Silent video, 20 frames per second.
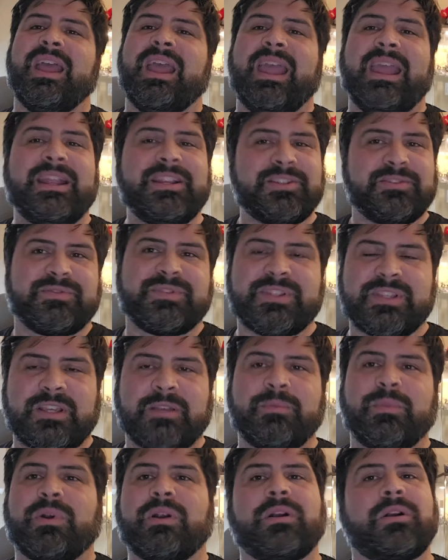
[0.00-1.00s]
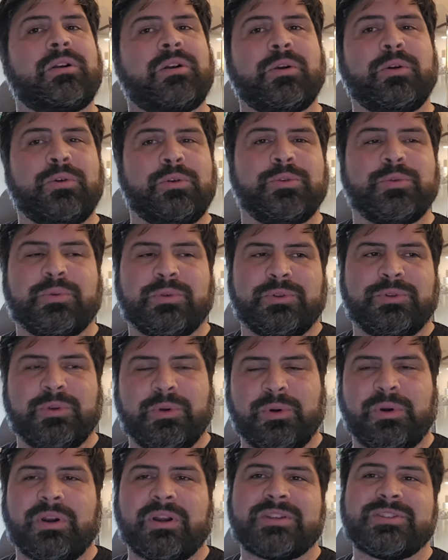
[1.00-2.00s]
Age of Sigmar or Old World
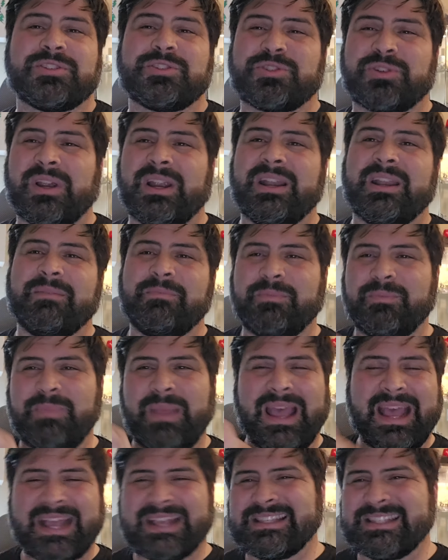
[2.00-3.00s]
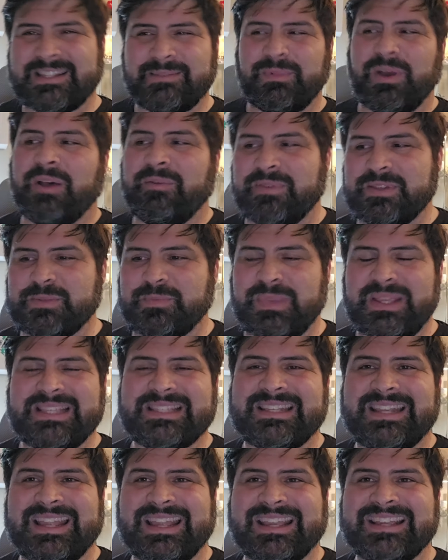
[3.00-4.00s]
orcs and try to pass them off as
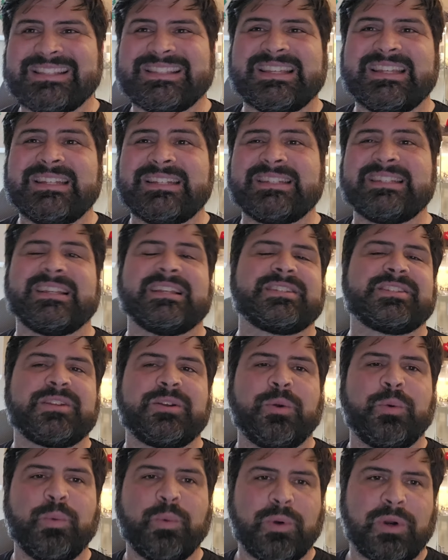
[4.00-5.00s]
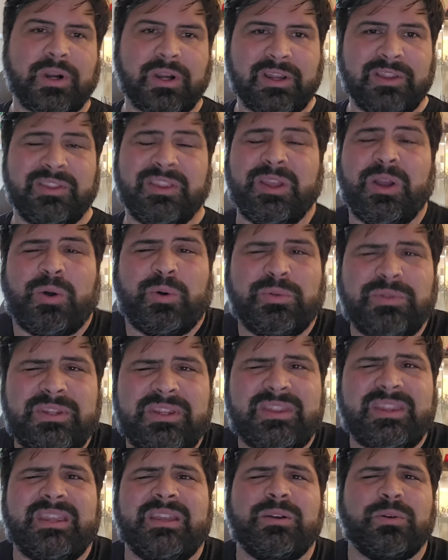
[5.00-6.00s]
Beastnagas, it doesn't work. The
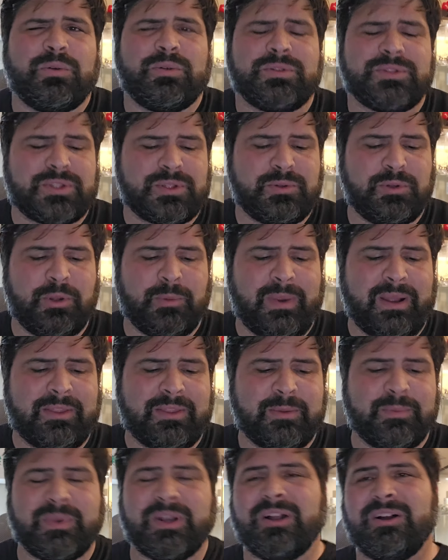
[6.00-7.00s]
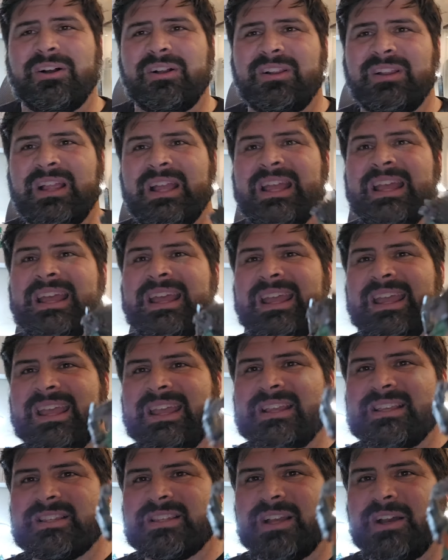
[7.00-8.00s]
only thing old school about them at all
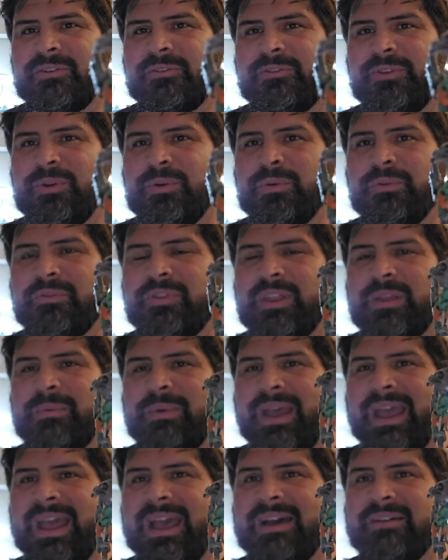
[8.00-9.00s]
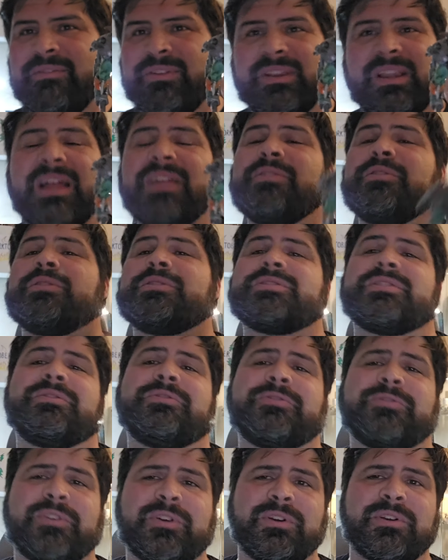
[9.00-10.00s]
is a few of them have leathers
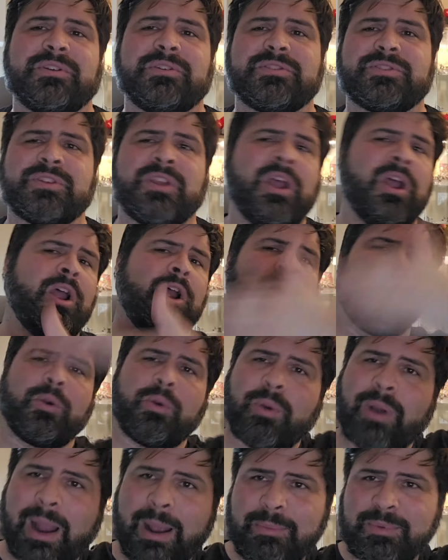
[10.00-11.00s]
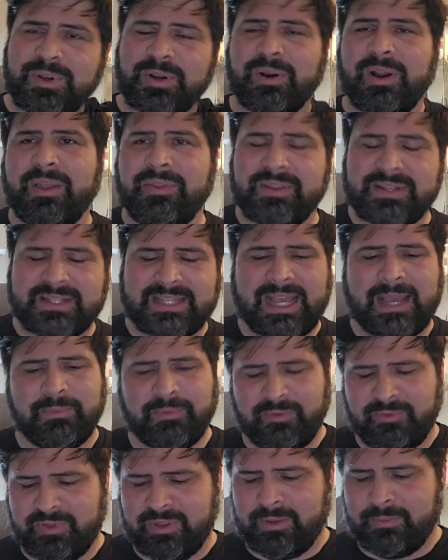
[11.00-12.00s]
and furs wrapped around the
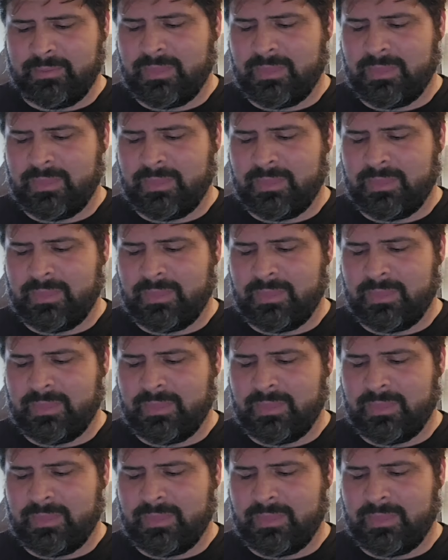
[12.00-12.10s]
top of them.